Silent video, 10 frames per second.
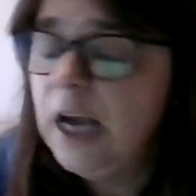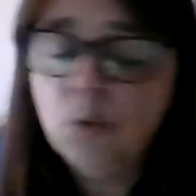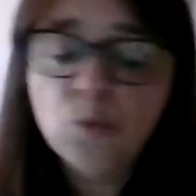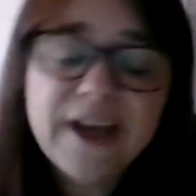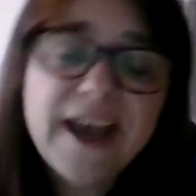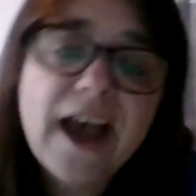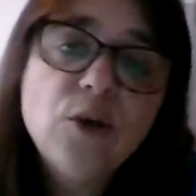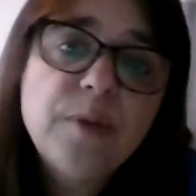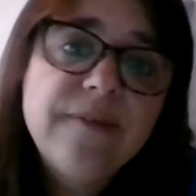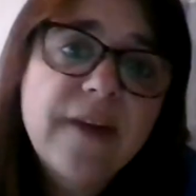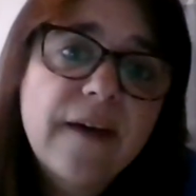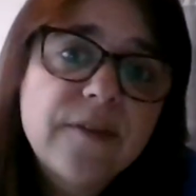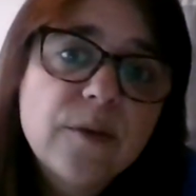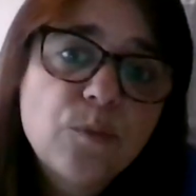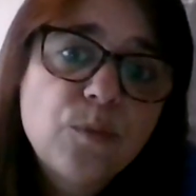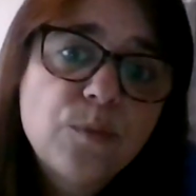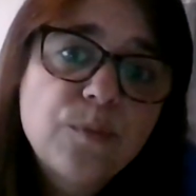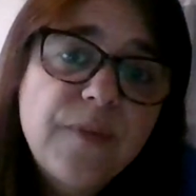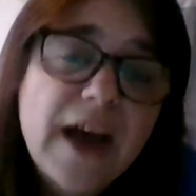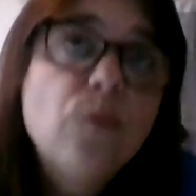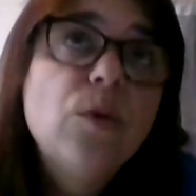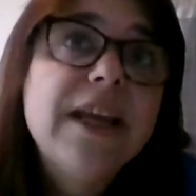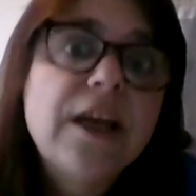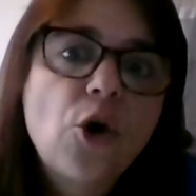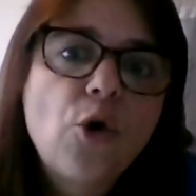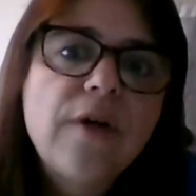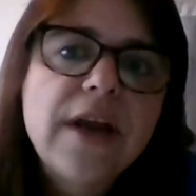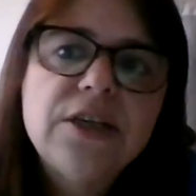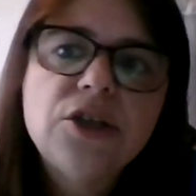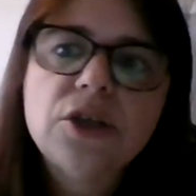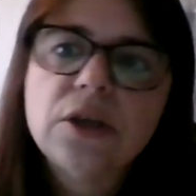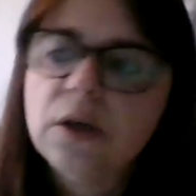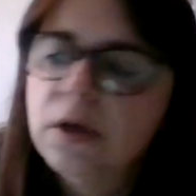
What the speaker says: And we're hoping that that will encourage